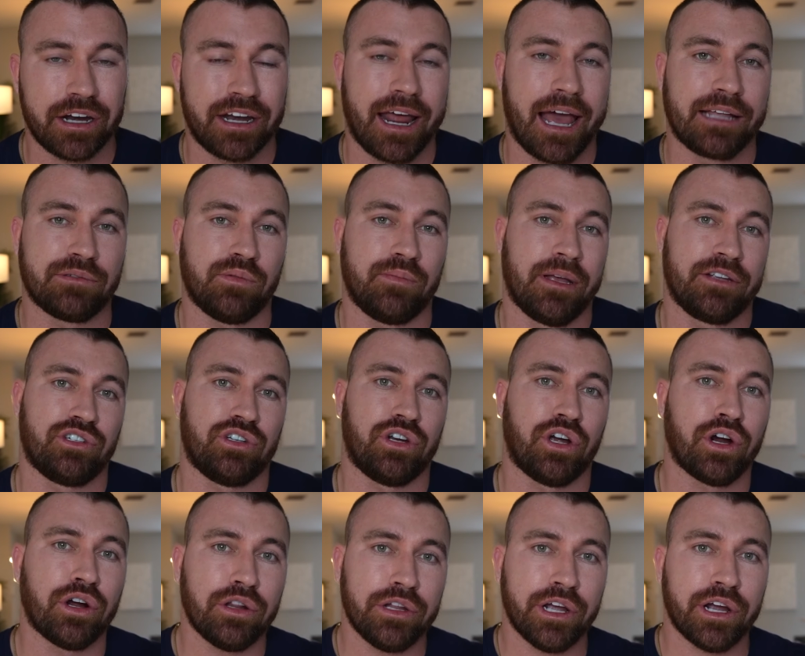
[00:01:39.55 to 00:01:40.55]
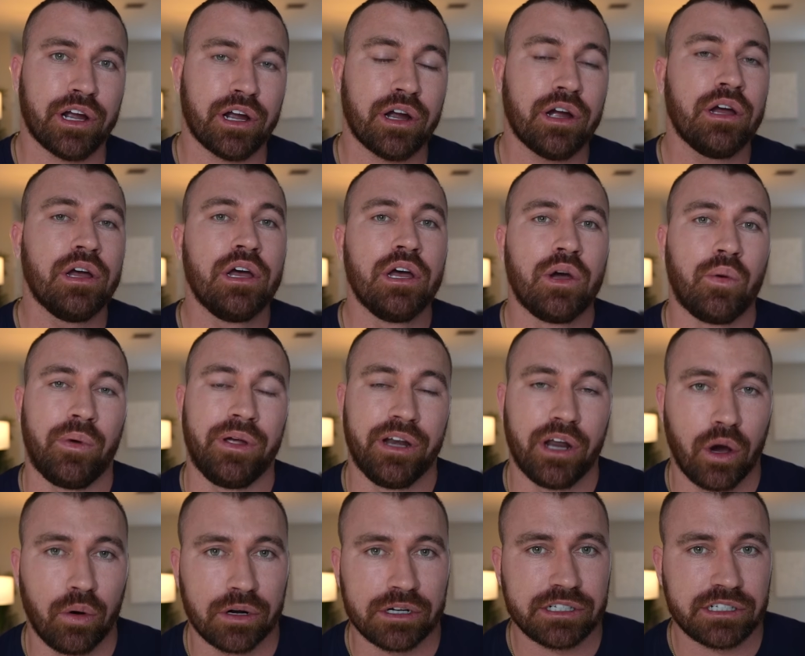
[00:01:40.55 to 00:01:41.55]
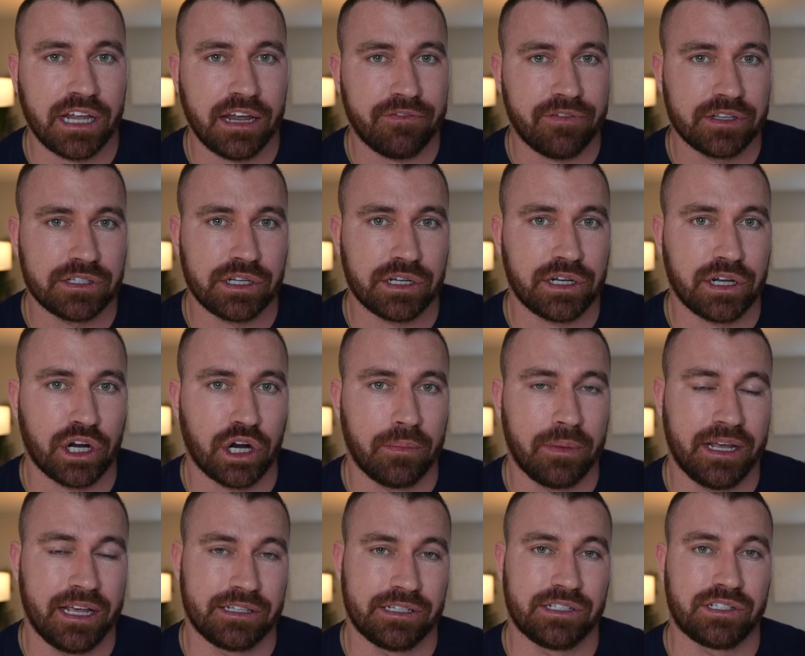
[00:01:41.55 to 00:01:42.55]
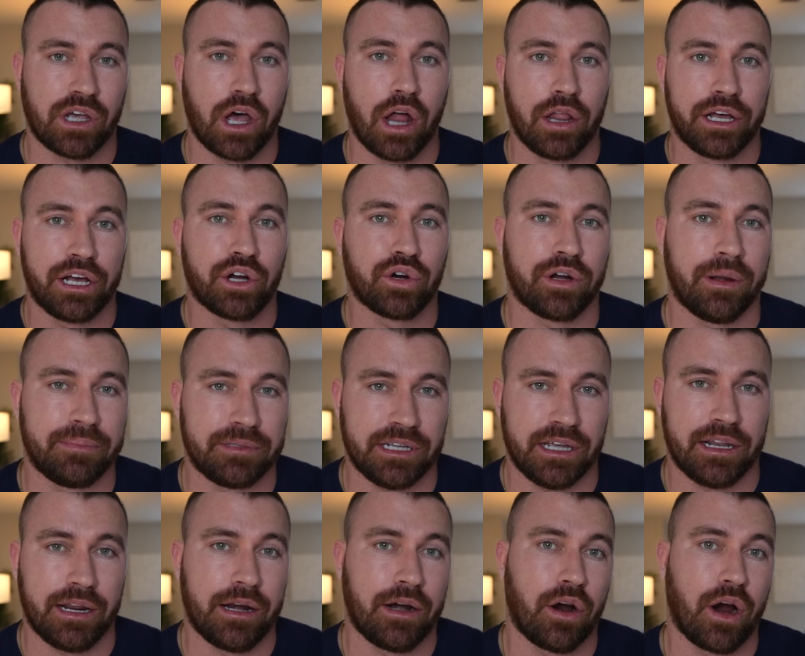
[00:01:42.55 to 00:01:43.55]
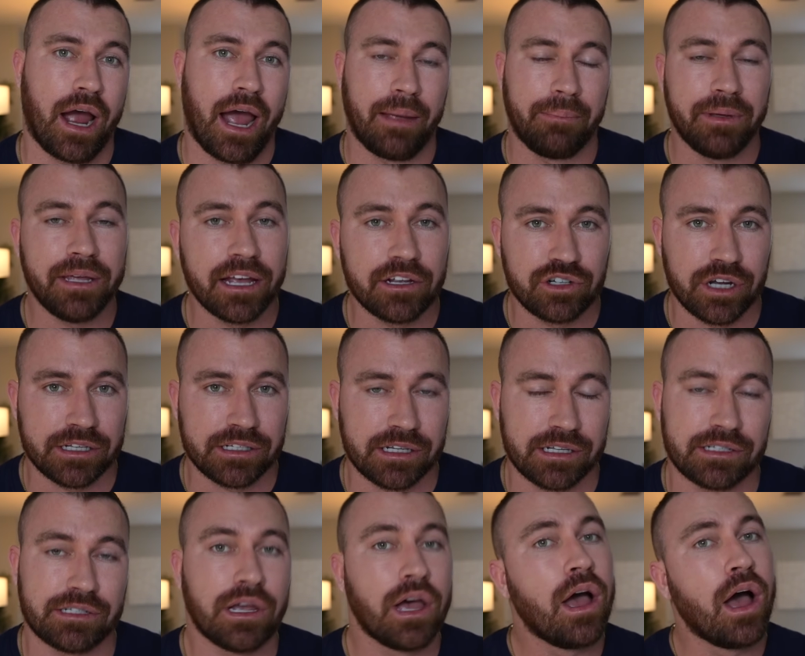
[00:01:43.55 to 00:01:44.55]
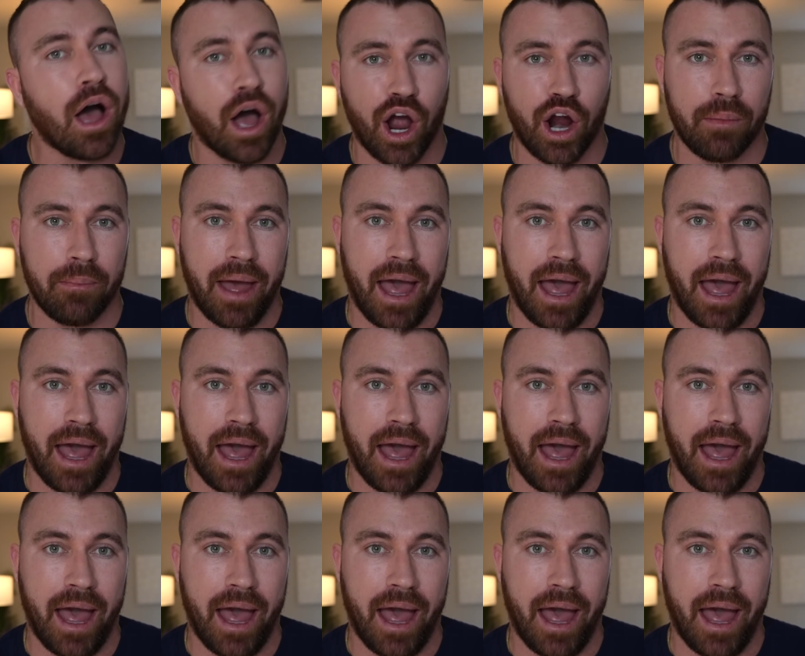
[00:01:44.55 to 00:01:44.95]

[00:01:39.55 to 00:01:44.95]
And as we mentioned earlier, we know we're safe and secure because it's all encrypted and our IP addresses are